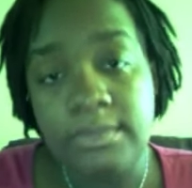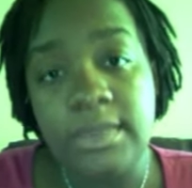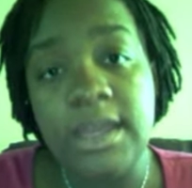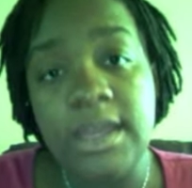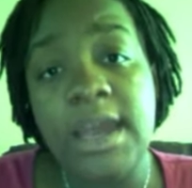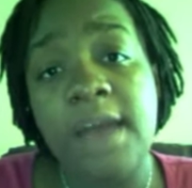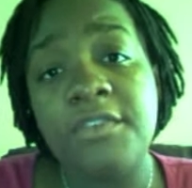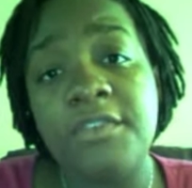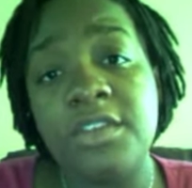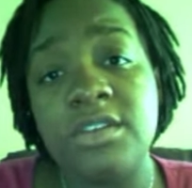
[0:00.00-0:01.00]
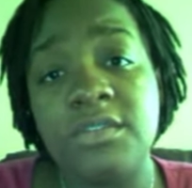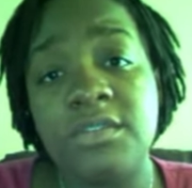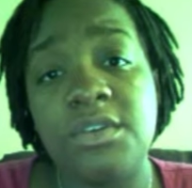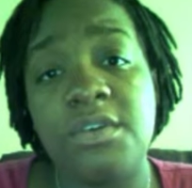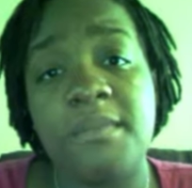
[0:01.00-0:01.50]
Now, for those of you
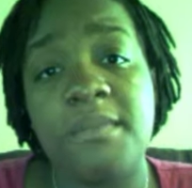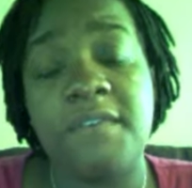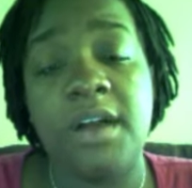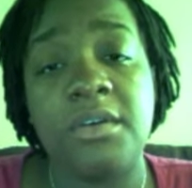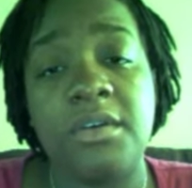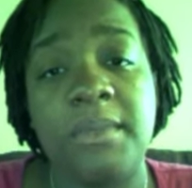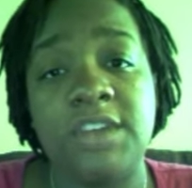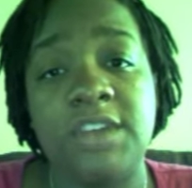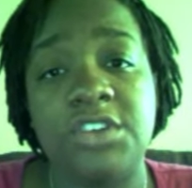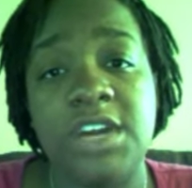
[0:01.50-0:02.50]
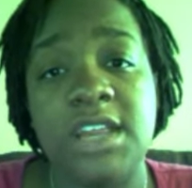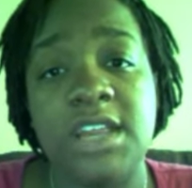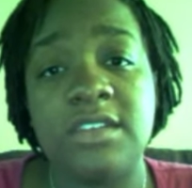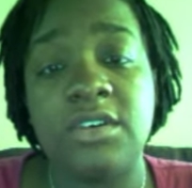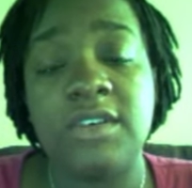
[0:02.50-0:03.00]
who have been following my journey this
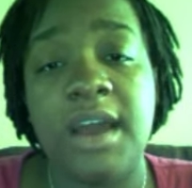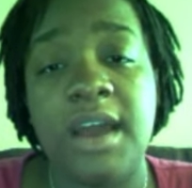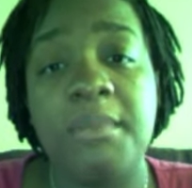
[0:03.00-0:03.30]
whole time,